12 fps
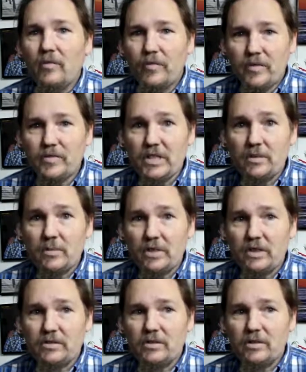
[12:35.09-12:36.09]
fifteen
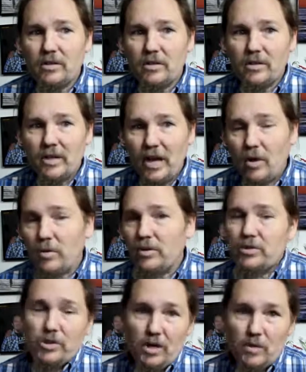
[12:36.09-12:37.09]
minutes, and on the hour
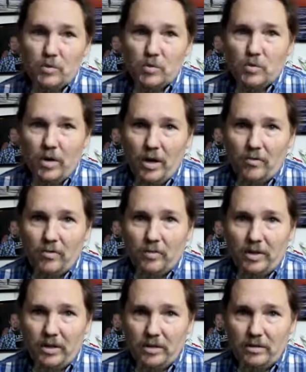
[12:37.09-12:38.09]
it chimes however
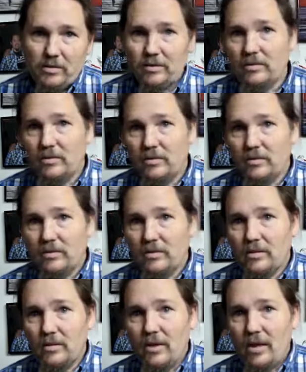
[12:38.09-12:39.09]
many
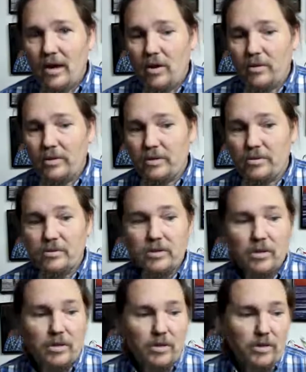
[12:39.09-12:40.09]
that hour is.
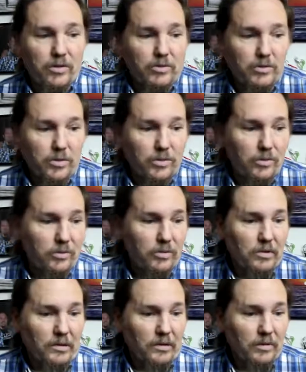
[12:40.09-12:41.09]
So
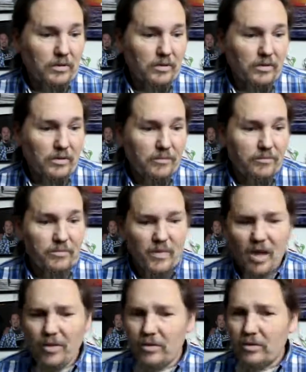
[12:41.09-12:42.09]
um,
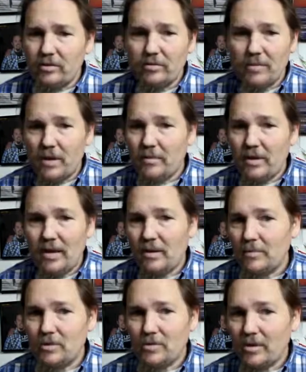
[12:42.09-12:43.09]
other maybe
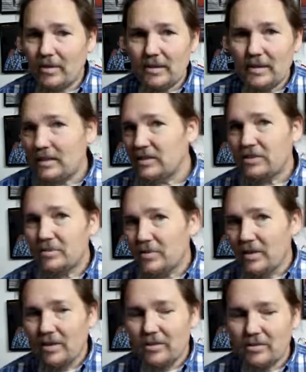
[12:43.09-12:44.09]
animatronic things
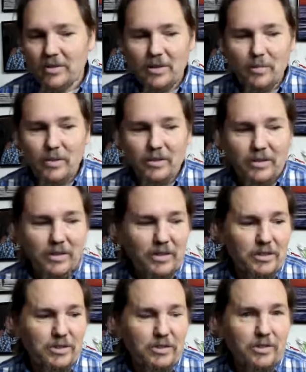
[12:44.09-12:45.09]
going to build in
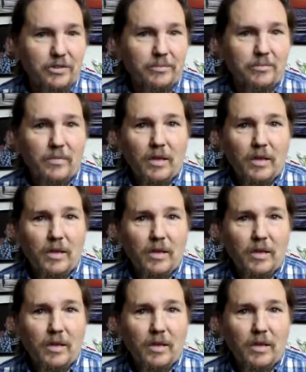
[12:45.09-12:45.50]
next year.